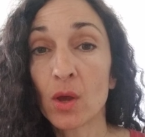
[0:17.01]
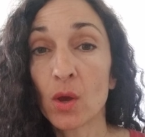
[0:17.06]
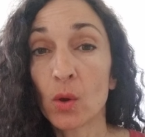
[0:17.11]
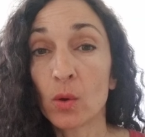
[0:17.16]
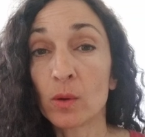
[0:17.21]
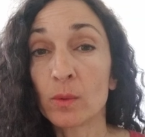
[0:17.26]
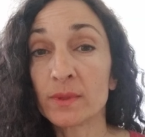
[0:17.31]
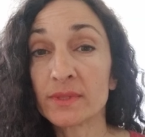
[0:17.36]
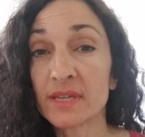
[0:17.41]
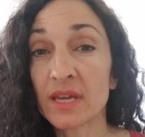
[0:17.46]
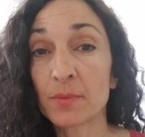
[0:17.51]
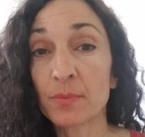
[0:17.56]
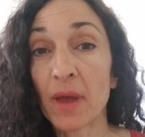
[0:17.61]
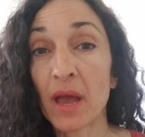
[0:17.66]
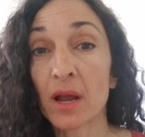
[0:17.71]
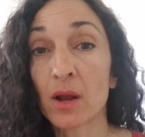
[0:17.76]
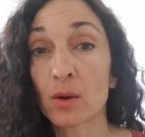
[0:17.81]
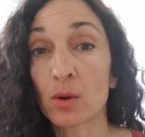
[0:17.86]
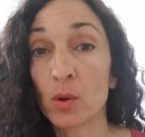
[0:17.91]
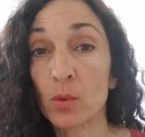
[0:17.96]
would take
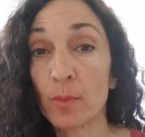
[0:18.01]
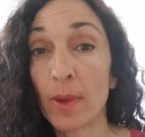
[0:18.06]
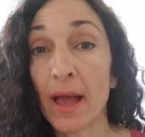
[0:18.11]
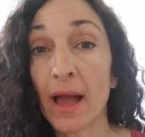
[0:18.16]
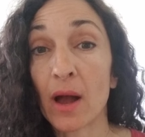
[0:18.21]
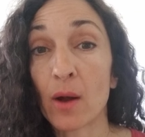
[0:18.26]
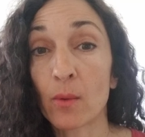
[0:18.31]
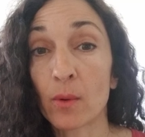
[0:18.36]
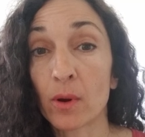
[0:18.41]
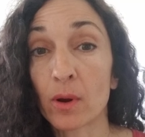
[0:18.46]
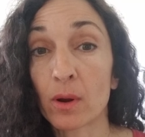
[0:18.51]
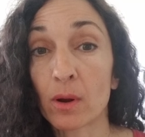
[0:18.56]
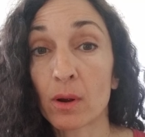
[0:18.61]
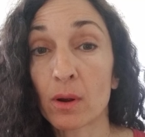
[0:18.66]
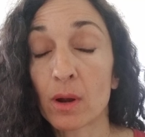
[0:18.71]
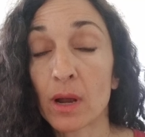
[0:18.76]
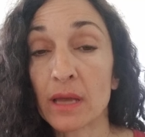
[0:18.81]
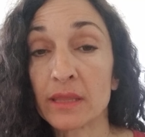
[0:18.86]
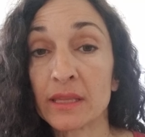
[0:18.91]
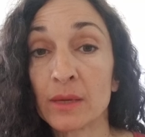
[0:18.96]
back our own power,
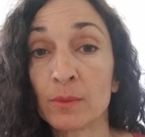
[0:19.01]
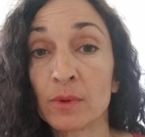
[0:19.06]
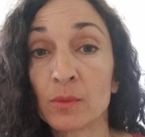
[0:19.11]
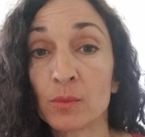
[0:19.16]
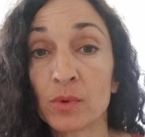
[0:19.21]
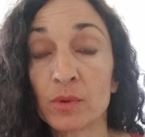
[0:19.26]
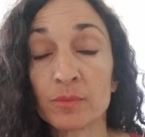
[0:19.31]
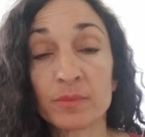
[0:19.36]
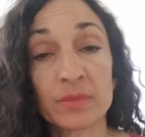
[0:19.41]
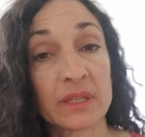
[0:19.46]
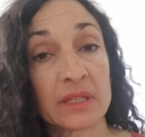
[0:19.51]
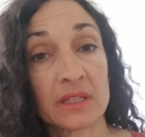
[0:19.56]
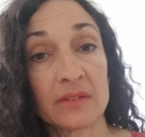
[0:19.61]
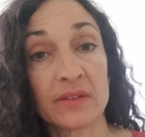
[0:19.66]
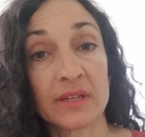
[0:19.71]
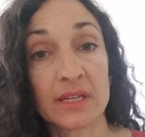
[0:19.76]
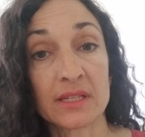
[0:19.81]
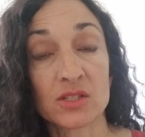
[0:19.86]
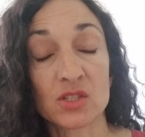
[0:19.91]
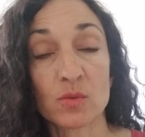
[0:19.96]
and then we wouldn't be
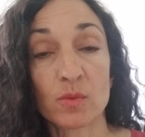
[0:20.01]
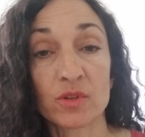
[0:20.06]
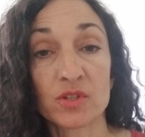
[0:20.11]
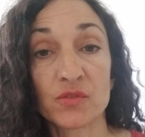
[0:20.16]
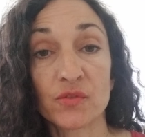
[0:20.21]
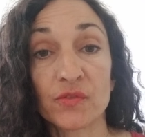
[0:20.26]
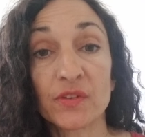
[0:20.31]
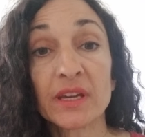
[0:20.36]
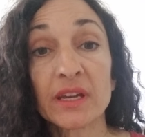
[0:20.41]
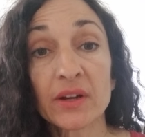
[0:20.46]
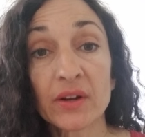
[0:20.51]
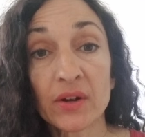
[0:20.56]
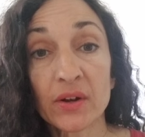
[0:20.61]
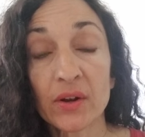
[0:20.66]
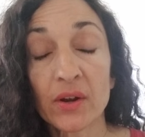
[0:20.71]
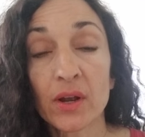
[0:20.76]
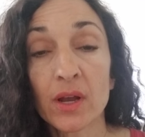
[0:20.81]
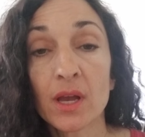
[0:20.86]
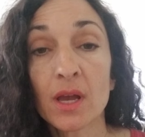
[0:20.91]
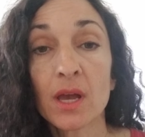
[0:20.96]
living in so much
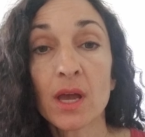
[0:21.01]
fear,